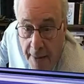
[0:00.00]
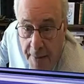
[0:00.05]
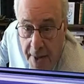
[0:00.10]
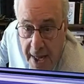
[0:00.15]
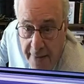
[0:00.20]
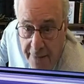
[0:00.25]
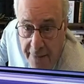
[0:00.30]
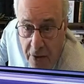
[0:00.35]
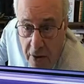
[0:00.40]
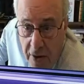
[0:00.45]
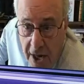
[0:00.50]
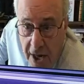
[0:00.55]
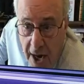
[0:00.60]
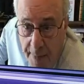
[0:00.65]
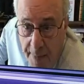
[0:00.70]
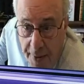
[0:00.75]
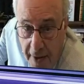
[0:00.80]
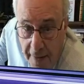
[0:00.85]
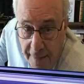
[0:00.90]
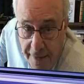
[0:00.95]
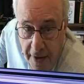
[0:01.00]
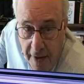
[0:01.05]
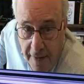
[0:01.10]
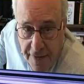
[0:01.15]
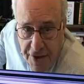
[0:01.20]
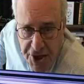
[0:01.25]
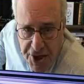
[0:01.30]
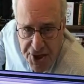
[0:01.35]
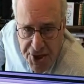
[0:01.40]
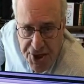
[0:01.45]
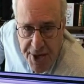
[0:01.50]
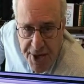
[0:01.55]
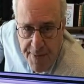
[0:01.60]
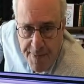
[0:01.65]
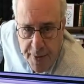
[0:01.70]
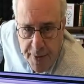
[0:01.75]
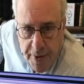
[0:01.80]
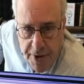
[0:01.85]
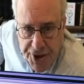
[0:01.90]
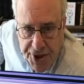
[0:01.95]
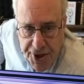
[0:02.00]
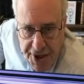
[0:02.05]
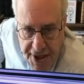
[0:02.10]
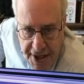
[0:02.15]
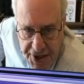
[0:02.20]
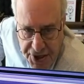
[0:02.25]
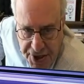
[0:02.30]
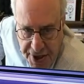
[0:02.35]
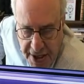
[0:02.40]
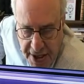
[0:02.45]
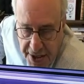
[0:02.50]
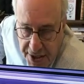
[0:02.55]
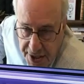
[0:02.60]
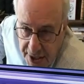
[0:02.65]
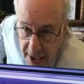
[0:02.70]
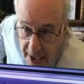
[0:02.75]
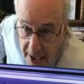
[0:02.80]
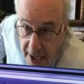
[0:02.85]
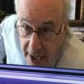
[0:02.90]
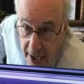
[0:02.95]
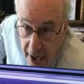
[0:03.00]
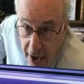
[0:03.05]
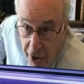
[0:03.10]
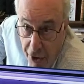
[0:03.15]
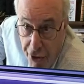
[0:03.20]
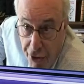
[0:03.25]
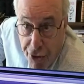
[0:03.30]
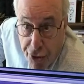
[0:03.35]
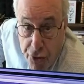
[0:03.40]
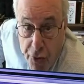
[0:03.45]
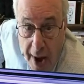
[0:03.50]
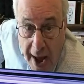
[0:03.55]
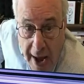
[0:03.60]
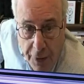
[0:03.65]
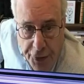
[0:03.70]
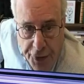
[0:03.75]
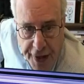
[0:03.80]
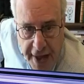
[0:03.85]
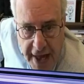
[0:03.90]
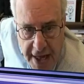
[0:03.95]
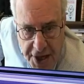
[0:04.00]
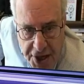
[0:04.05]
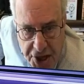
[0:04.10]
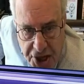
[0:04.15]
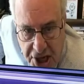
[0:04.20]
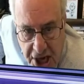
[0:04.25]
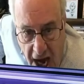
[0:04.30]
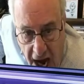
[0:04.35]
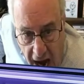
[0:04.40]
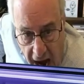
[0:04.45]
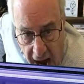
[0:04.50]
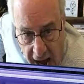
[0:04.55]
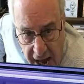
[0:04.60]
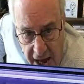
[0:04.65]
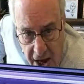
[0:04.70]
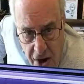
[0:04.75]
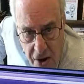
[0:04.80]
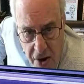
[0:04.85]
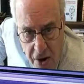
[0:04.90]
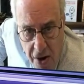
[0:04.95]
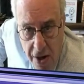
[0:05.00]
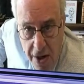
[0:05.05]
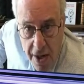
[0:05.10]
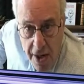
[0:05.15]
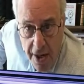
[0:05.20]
me give you a couple of just simple statistics. Throughout the entire